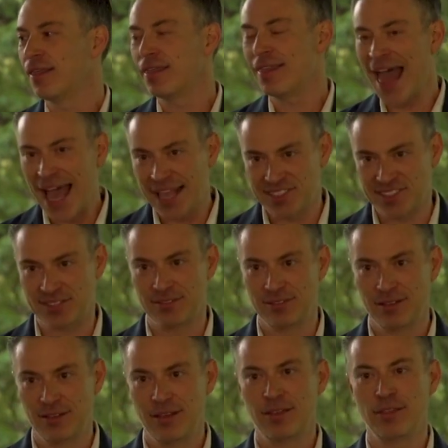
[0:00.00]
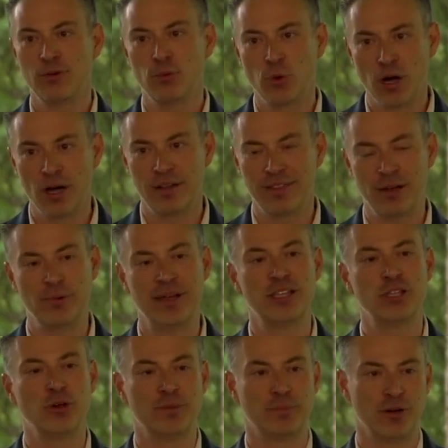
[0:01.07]
that's the work that we
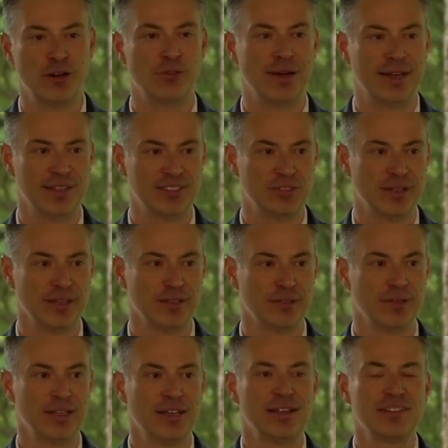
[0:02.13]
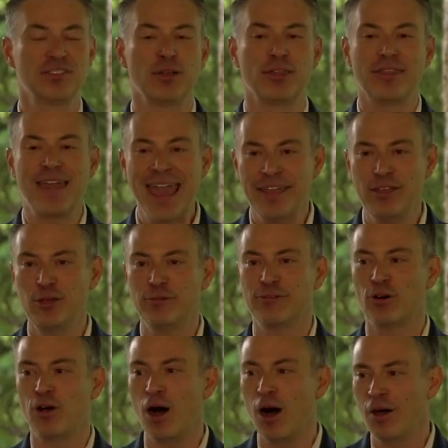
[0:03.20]
do at Birthright Israel. So thank you
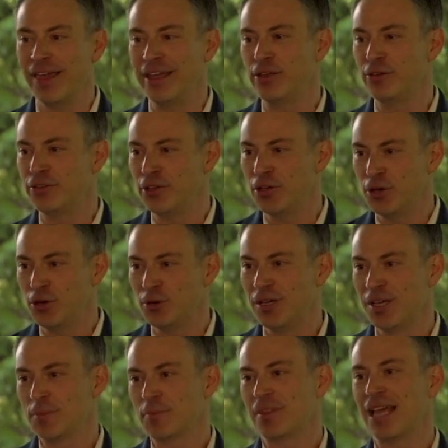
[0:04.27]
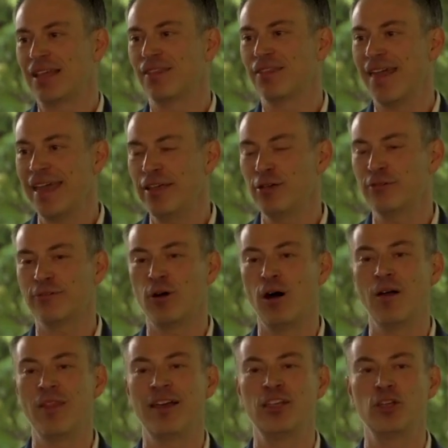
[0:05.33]
for all that you do, and thank you for
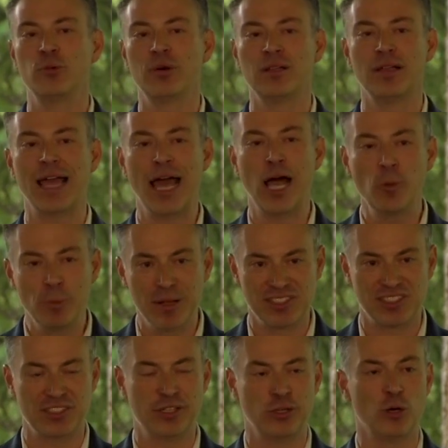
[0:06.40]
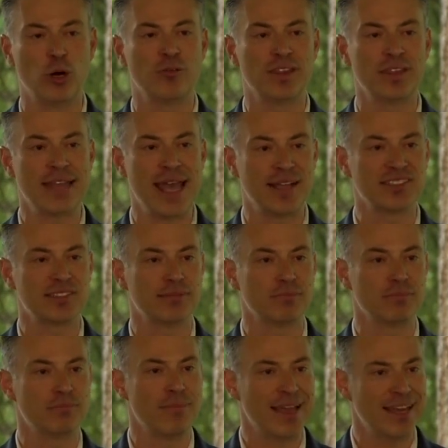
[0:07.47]
all that you will help us do over the next
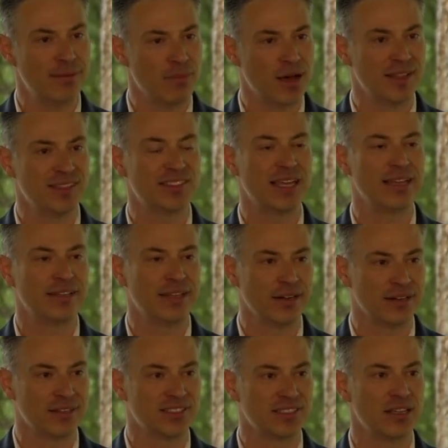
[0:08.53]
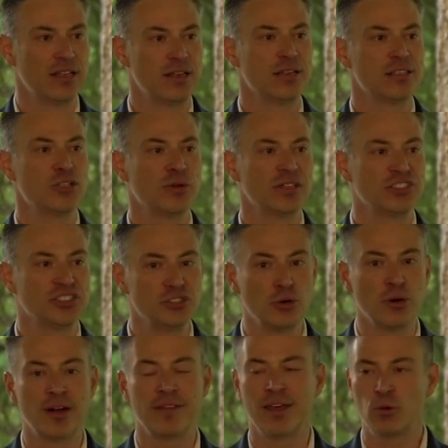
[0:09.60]
many months and years to
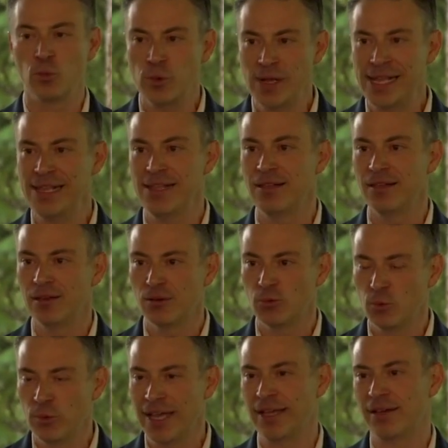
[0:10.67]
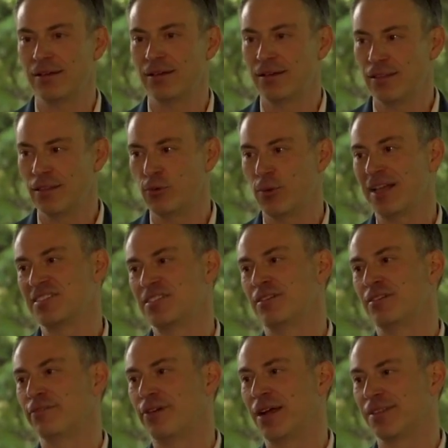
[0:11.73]
ensure that we win the
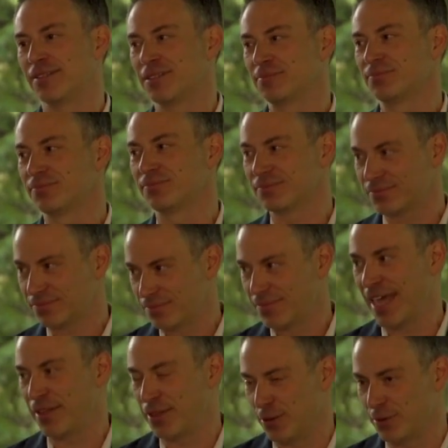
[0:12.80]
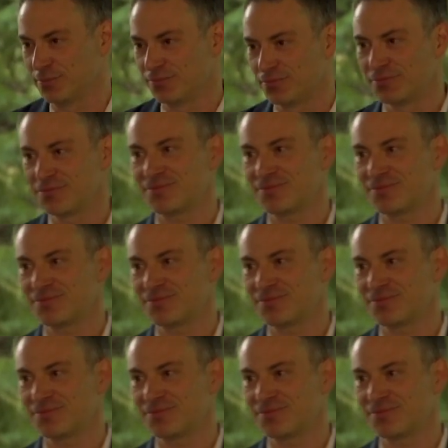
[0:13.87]
Western Front. Thank you.